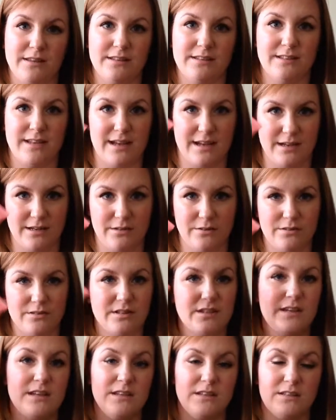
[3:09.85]
this out.
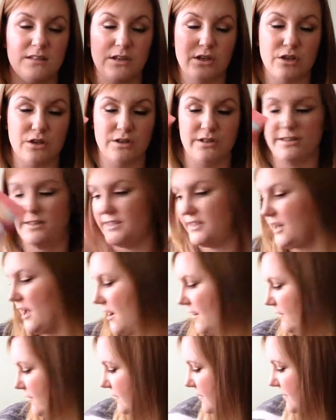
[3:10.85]
It is good stuff.